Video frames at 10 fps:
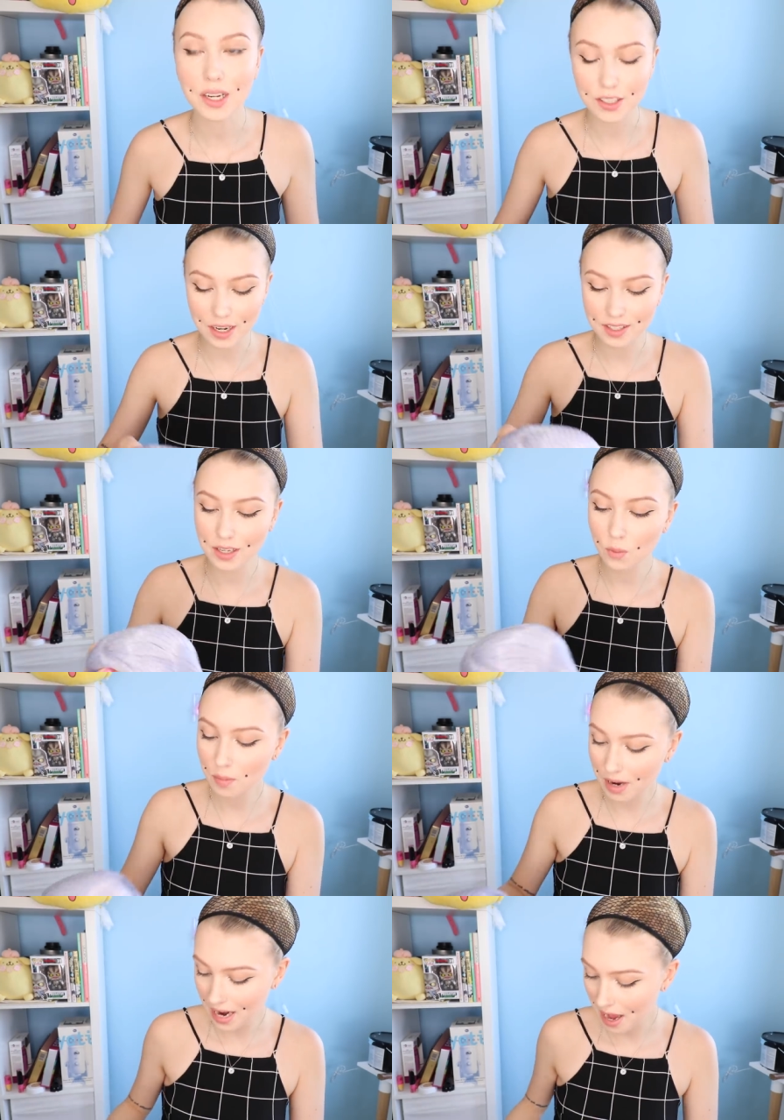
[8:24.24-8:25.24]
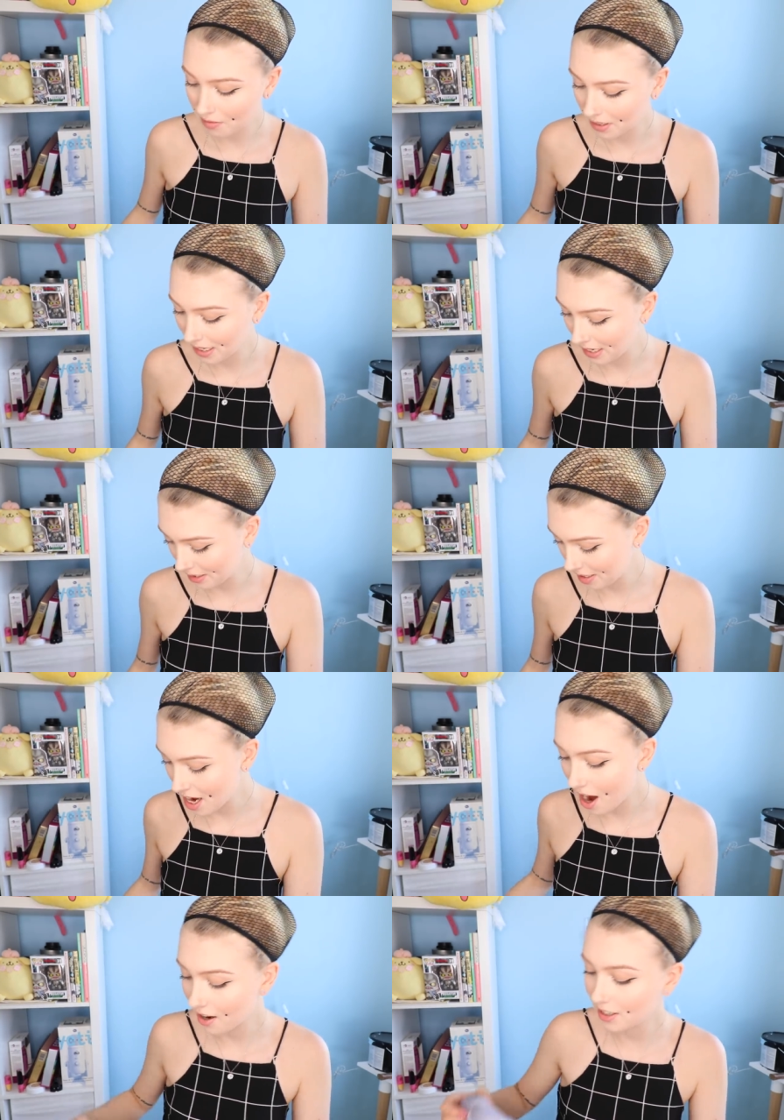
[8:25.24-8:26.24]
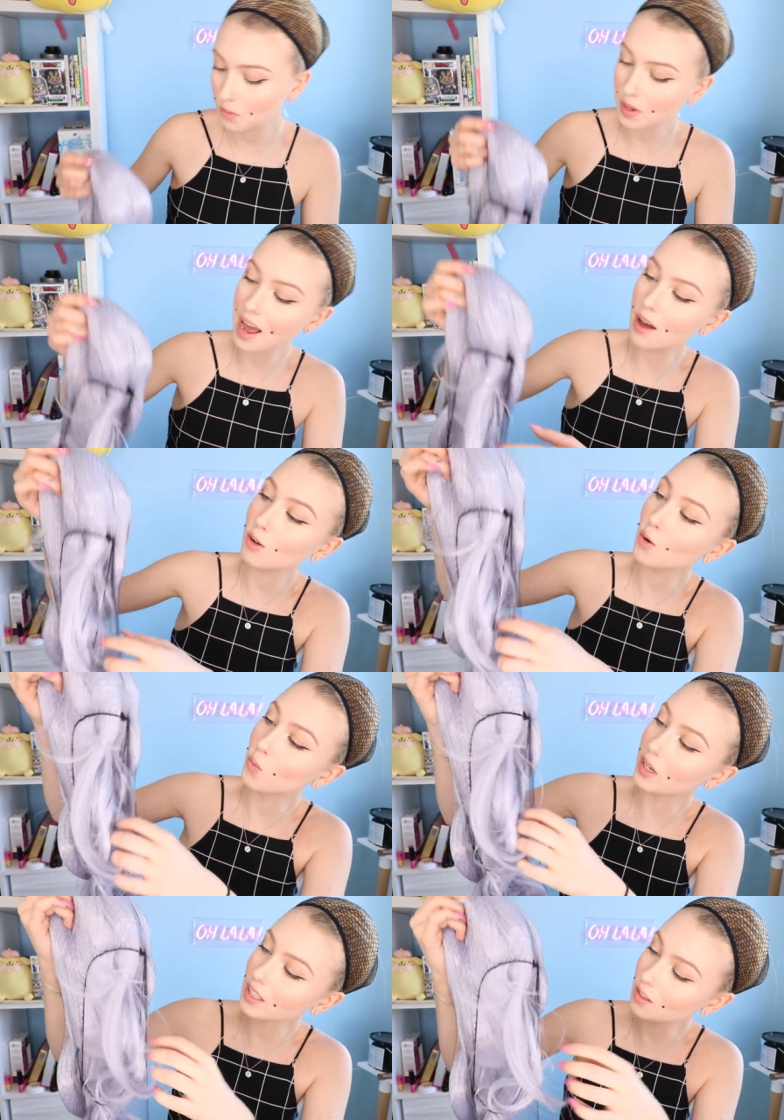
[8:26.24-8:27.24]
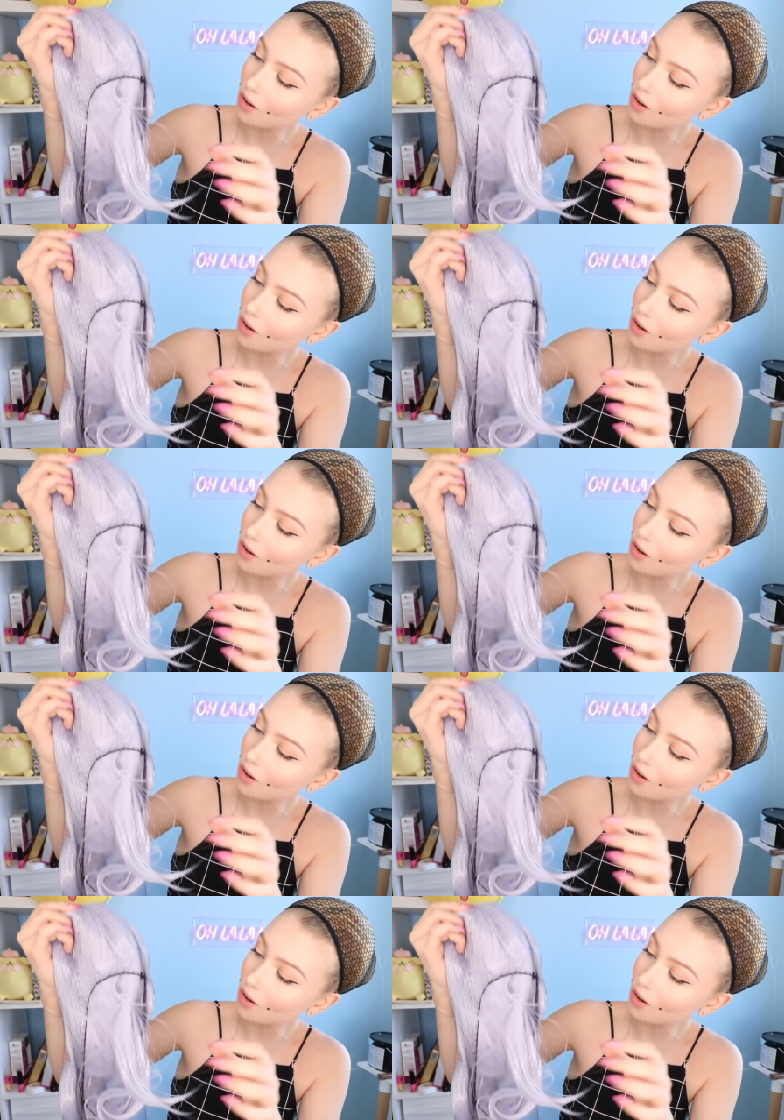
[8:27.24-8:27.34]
Okay, so I think we might have a hit here because we have a really